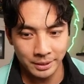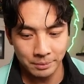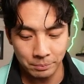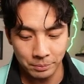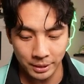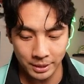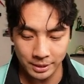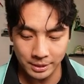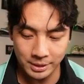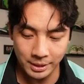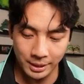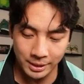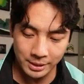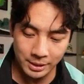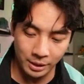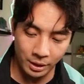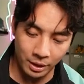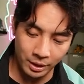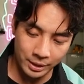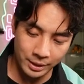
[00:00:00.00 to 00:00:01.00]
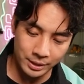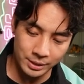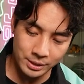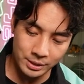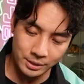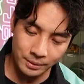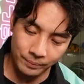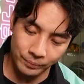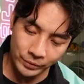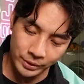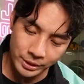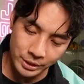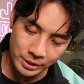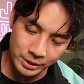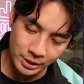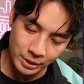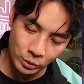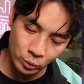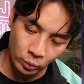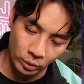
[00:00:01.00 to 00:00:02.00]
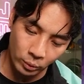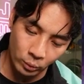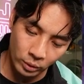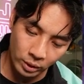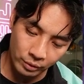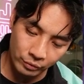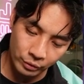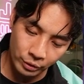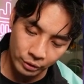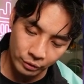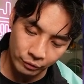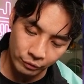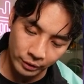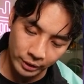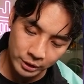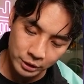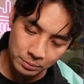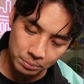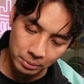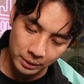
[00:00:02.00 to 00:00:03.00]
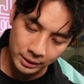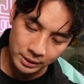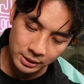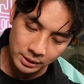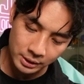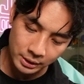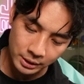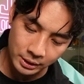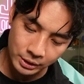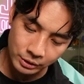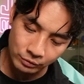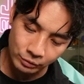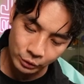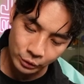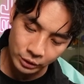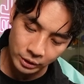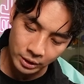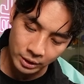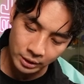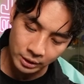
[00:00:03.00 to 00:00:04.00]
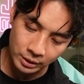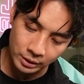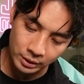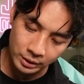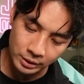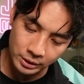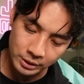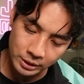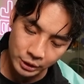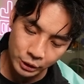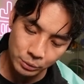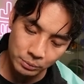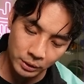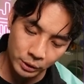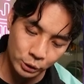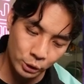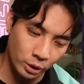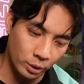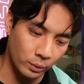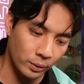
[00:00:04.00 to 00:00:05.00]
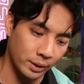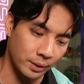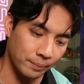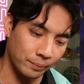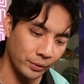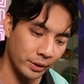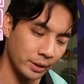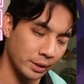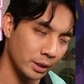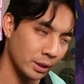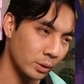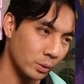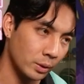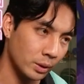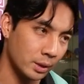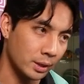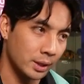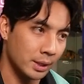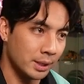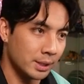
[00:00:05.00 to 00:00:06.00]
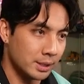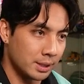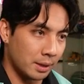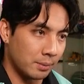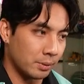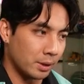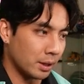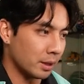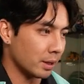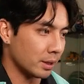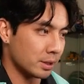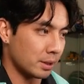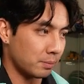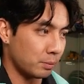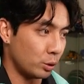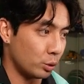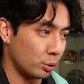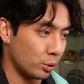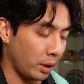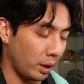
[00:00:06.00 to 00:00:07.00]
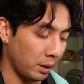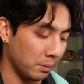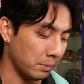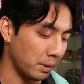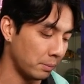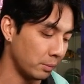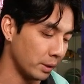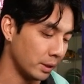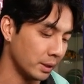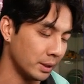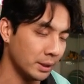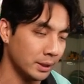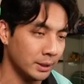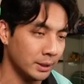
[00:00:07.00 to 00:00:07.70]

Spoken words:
Because as long as it just says when one of your effects places a Digivolution card under this Digimon, draw 1. And the other one, same thing, except you gain a memory.